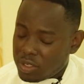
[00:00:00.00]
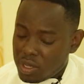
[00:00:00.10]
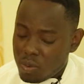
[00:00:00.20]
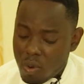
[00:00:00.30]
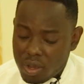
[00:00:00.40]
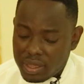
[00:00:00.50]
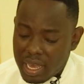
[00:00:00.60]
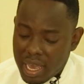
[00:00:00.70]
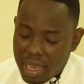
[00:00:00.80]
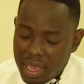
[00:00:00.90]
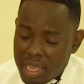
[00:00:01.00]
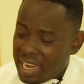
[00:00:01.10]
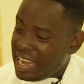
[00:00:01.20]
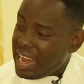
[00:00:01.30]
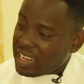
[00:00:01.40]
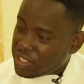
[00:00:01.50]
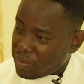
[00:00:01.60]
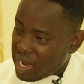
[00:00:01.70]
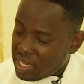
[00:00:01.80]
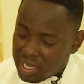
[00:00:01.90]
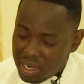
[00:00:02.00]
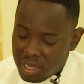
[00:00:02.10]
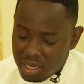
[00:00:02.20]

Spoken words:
So you won the Next Rated.